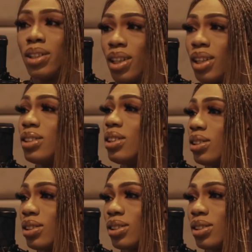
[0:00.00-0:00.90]
My dear, it
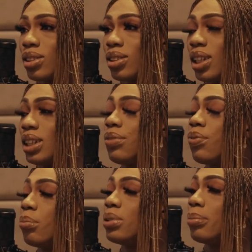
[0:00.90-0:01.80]
is. Is it
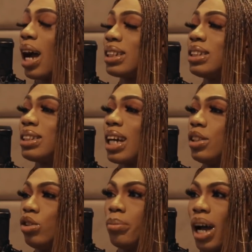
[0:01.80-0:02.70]
from my auntie
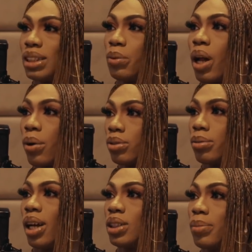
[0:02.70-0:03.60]
side? Not my auntie. When I was
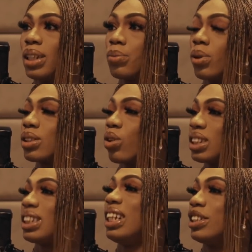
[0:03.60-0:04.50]
in my auntie was
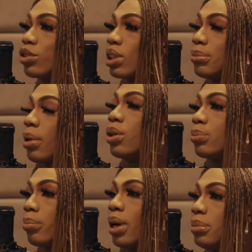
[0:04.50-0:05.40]
constantly insulting me. I was
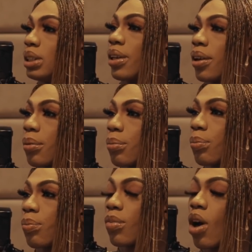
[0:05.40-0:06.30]
born by mistake.
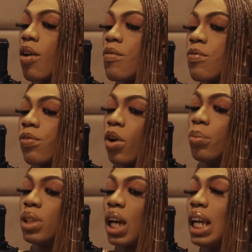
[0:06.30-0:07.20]

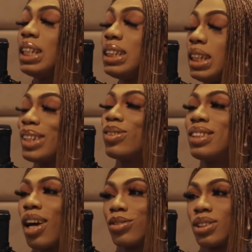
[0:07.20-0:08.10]
from 8 years
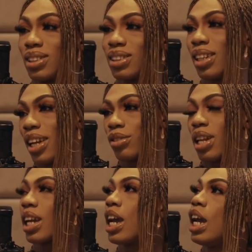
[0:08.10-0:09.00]
old down to 16 years.
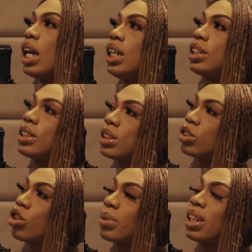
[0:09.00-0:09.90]
Like, it's
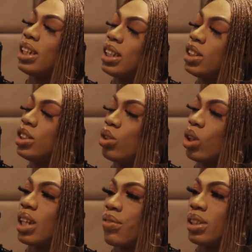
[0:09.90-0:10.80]
something that she
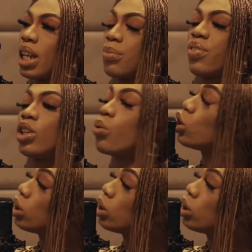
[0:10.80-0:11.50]
does every time. If I don't